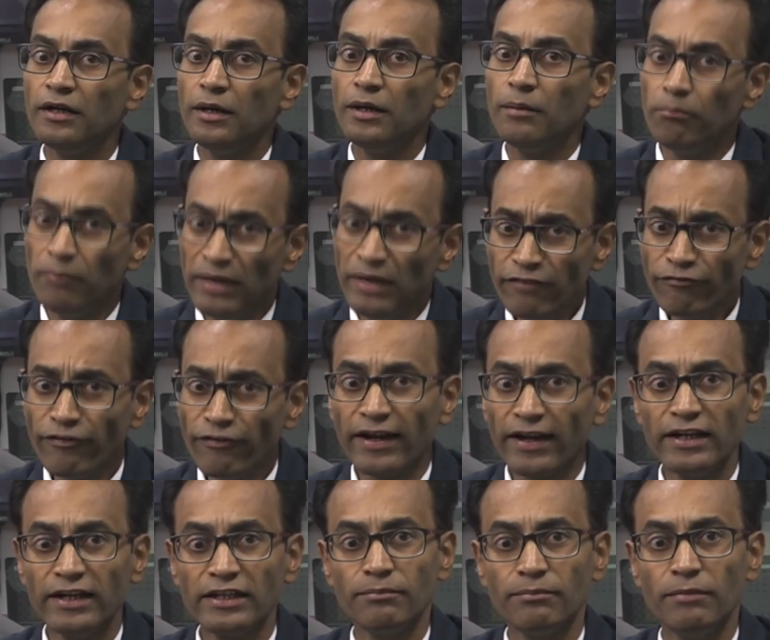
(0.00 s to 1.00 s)
Many
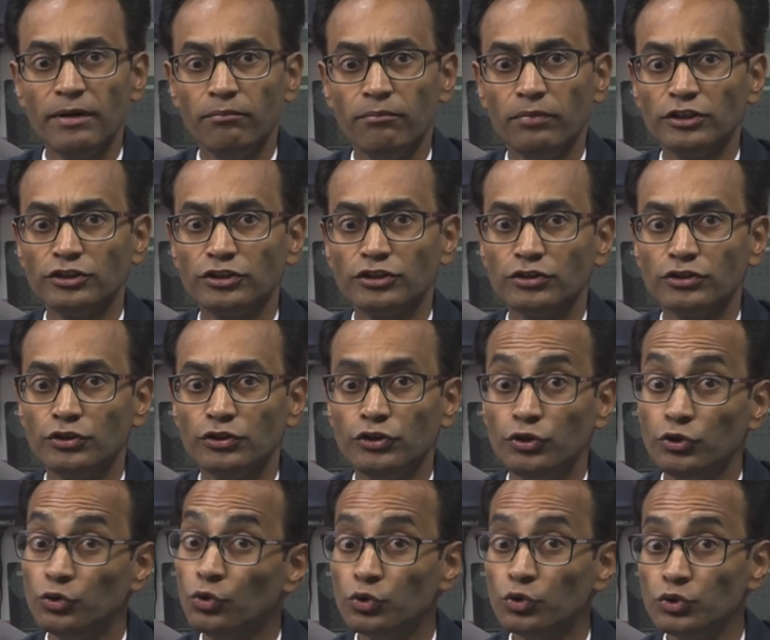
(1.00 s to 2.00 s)
faculty members
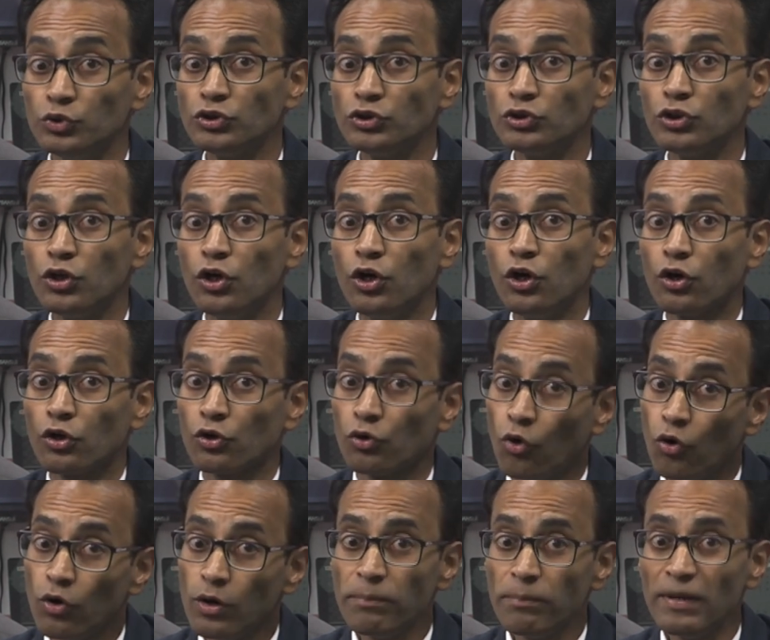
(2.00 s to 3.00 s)
use
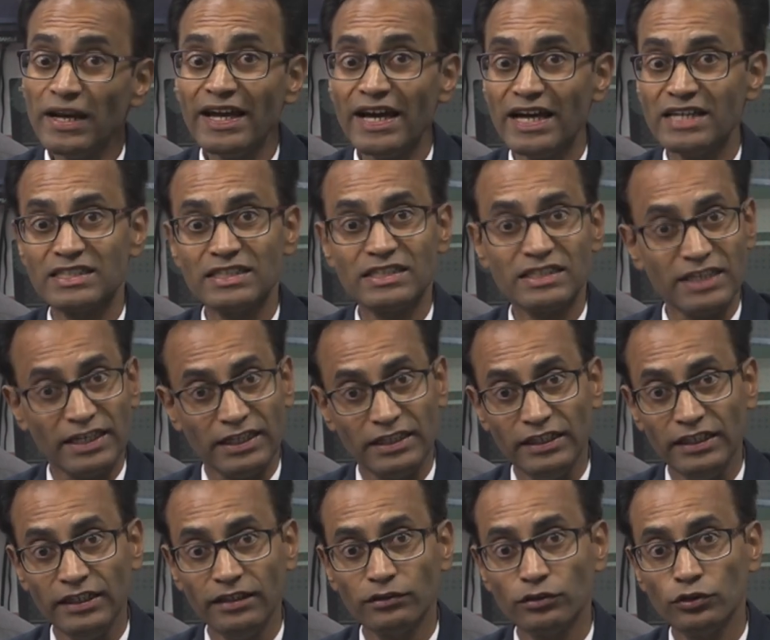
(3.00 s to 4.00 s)
role play as a
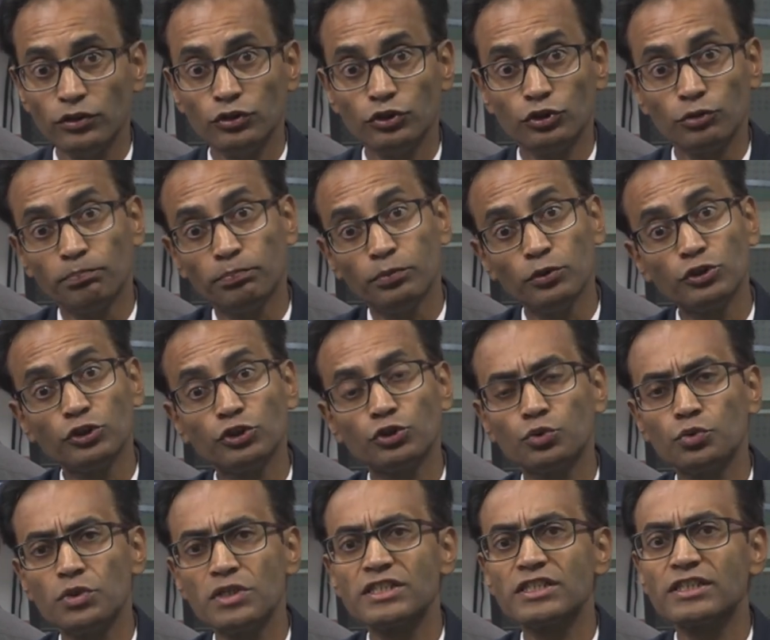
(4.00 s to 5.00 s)
technique to put
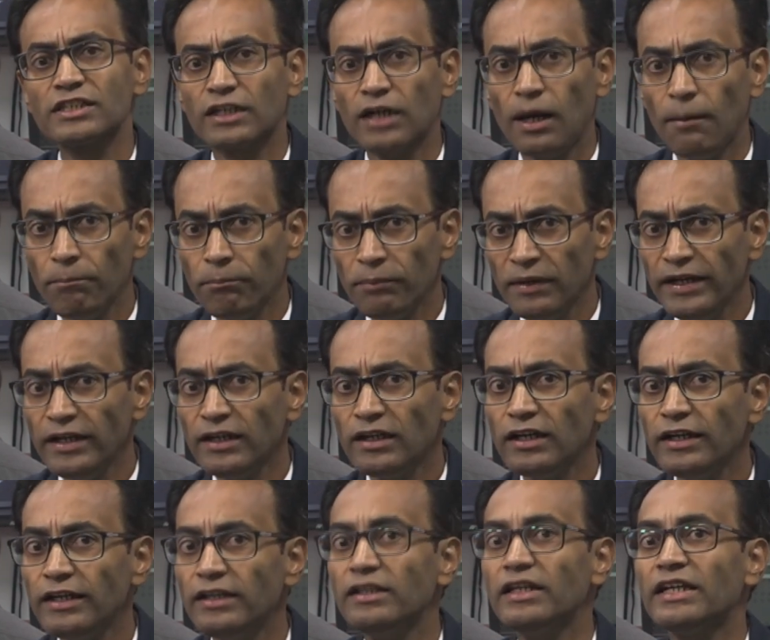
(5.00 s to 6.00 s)
students completely
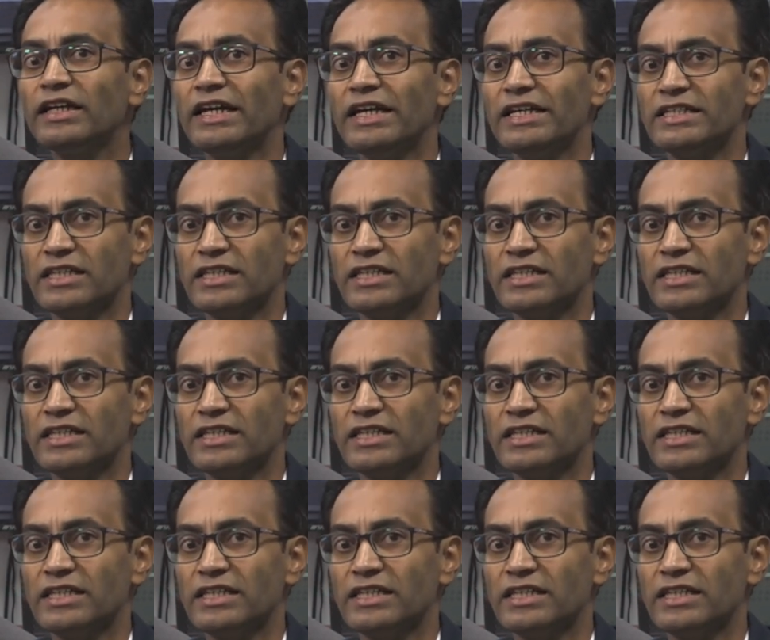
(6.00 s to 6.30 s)
in the case